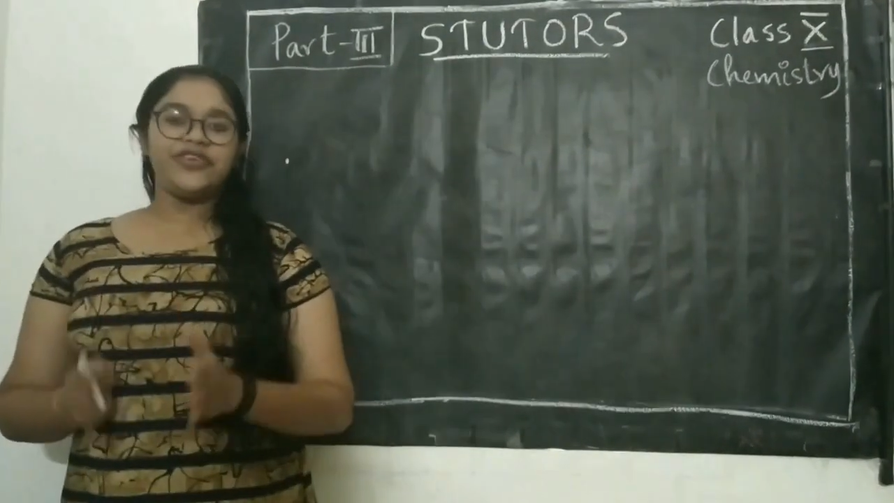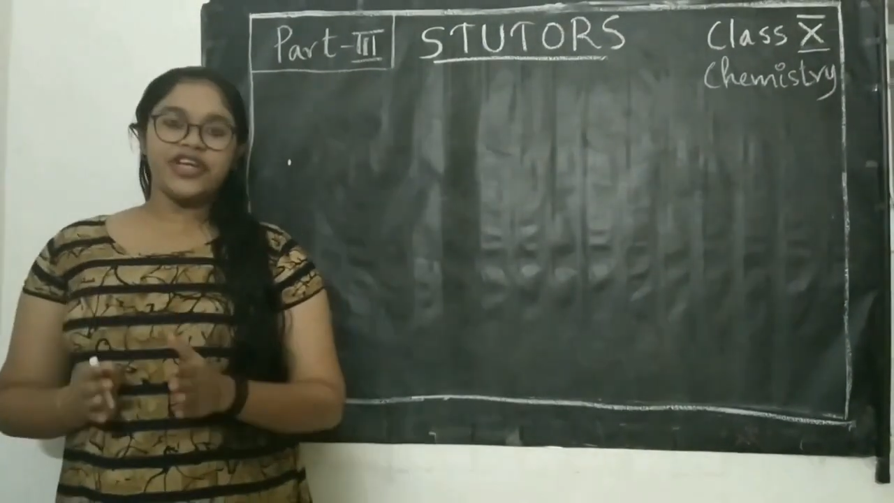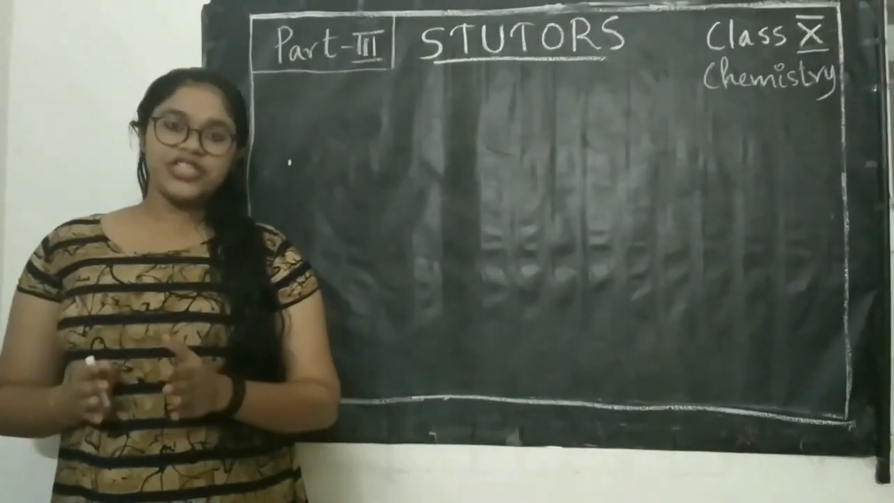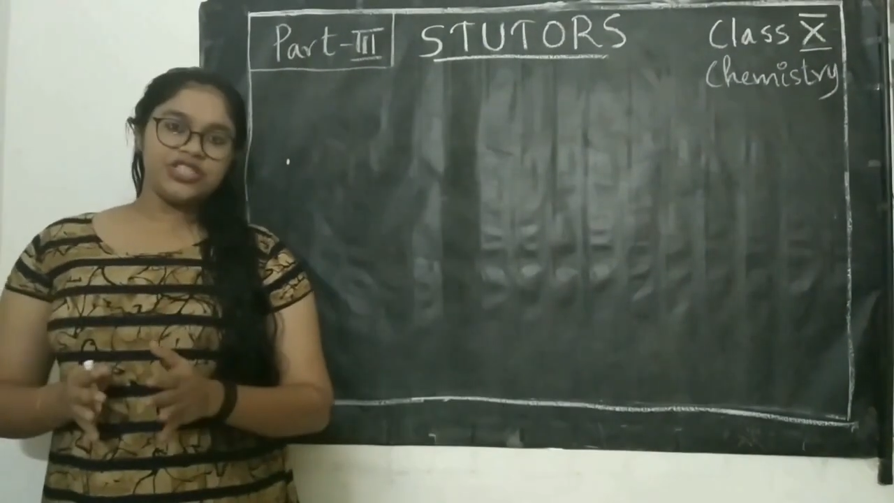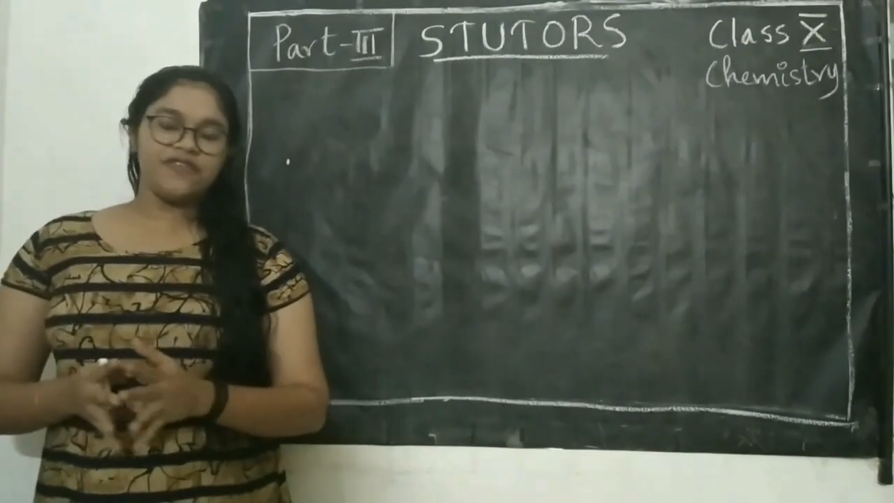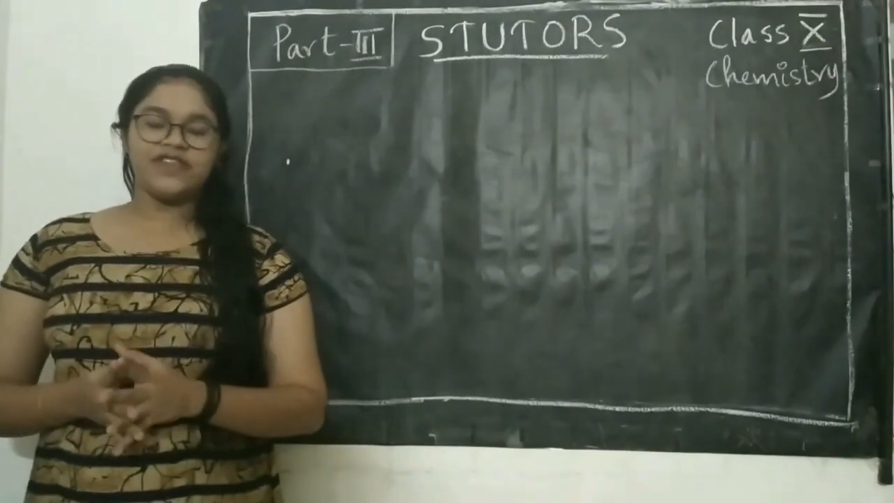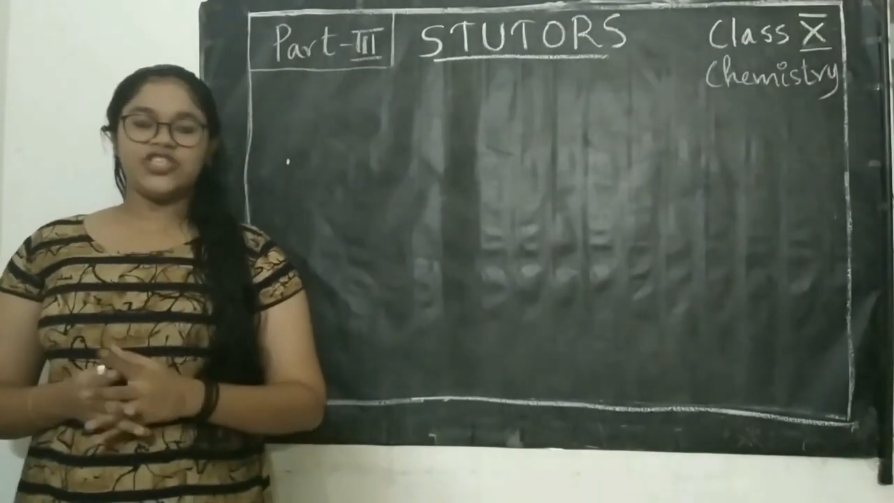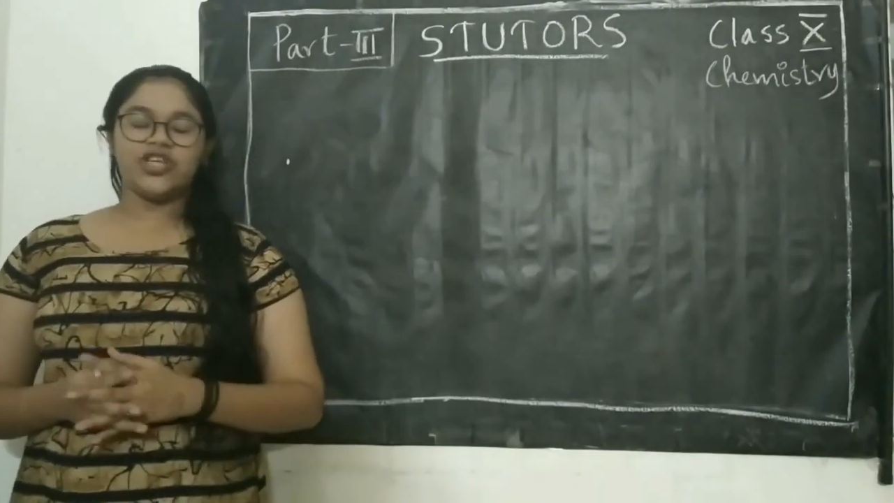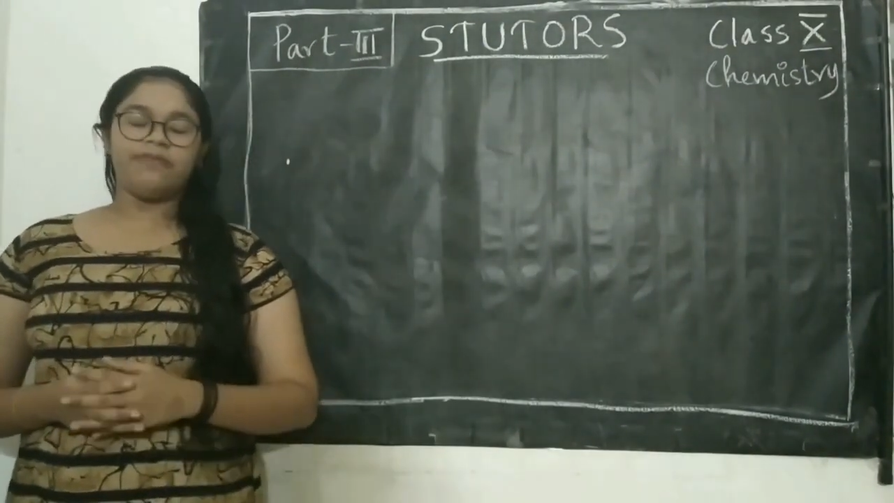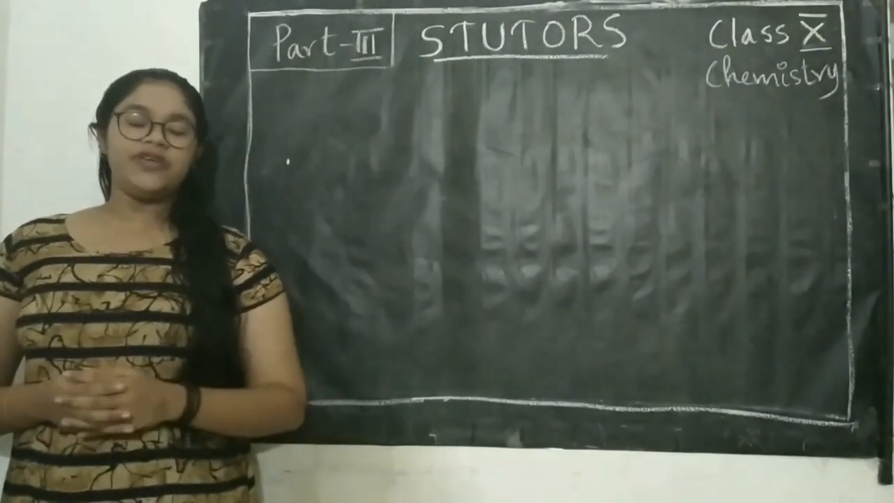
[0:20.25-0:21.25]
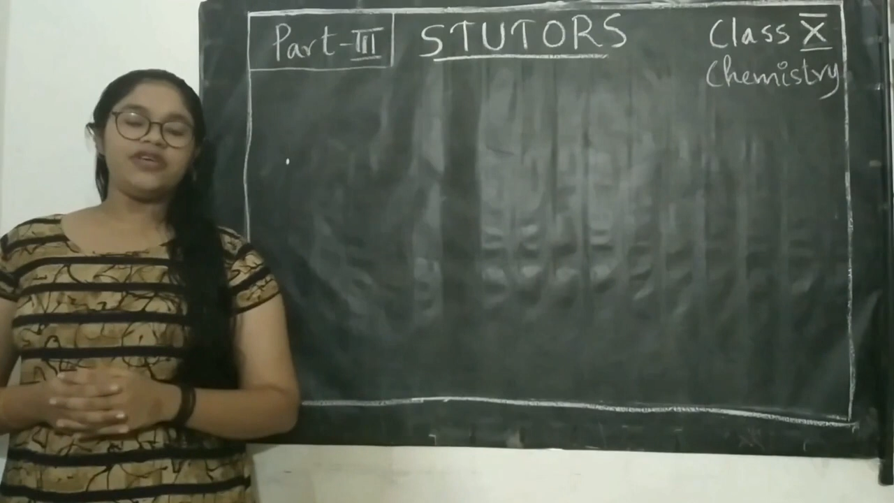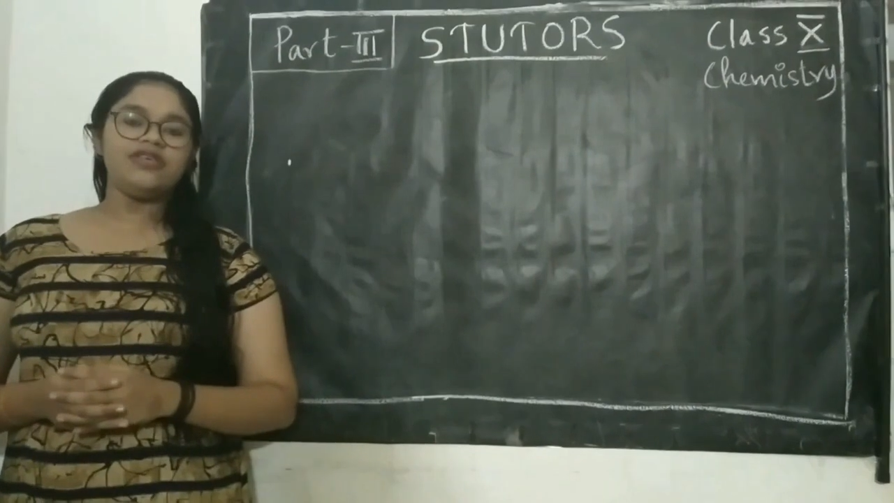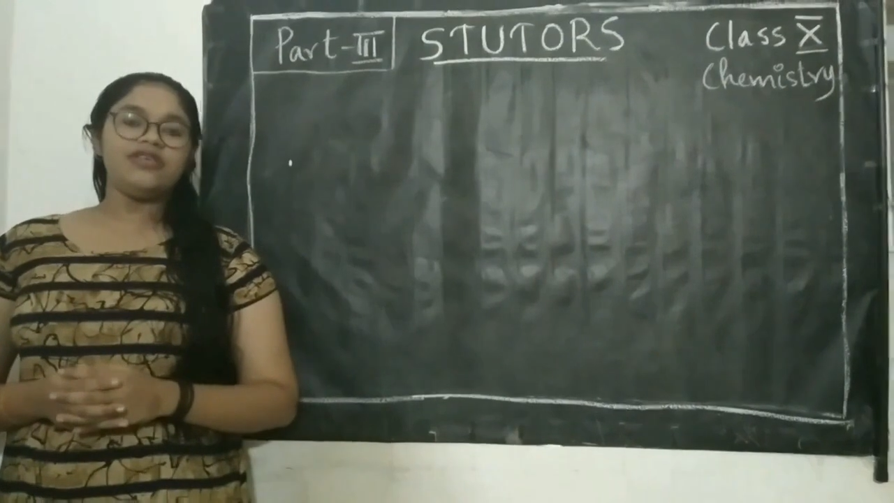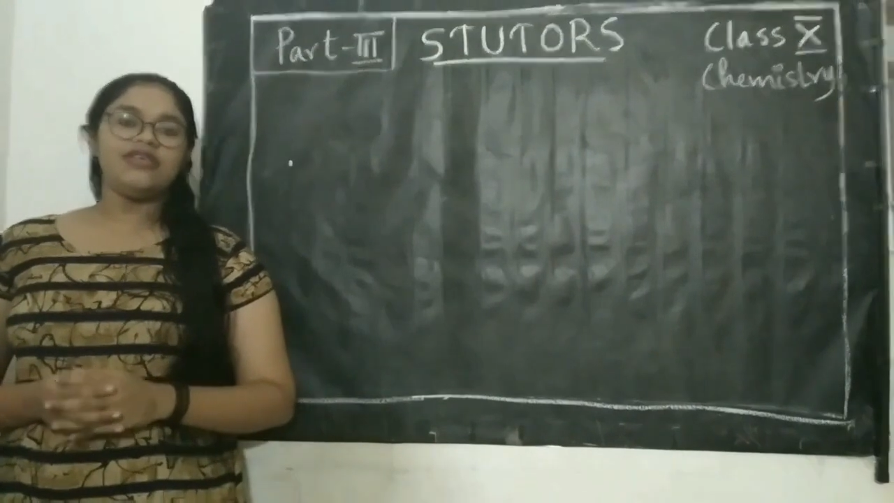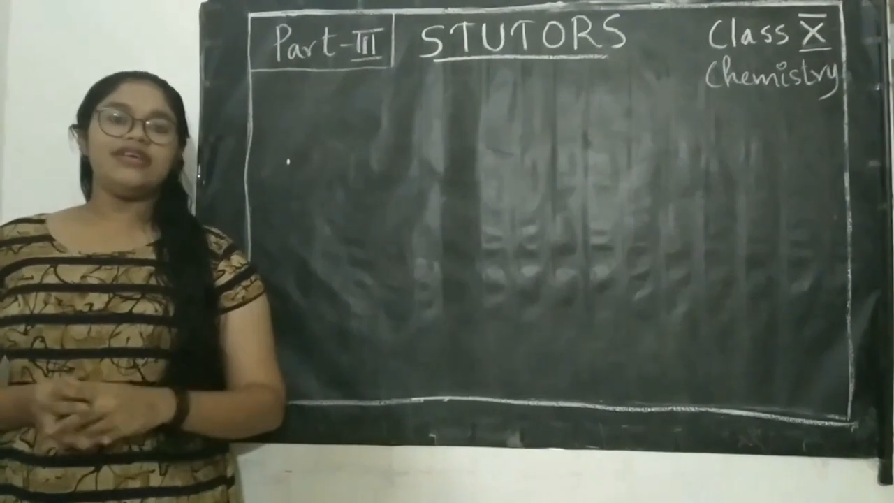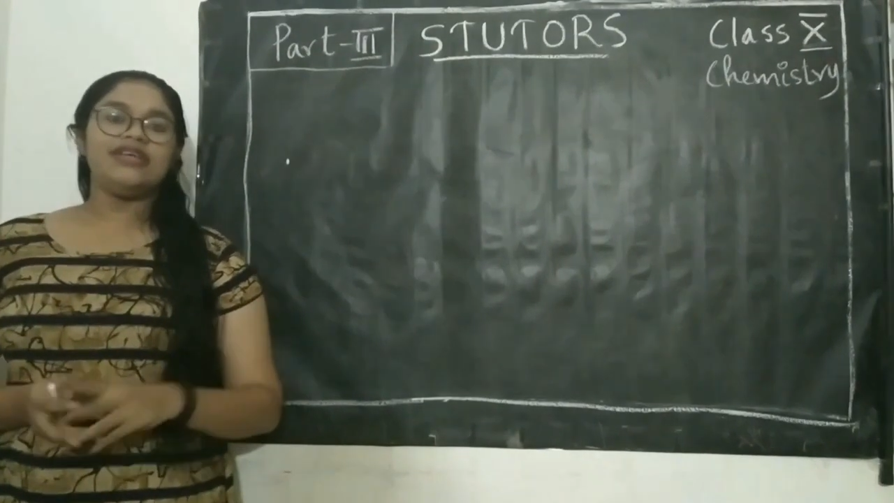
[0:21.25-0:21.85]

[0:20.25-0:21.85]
introduction of the chapter.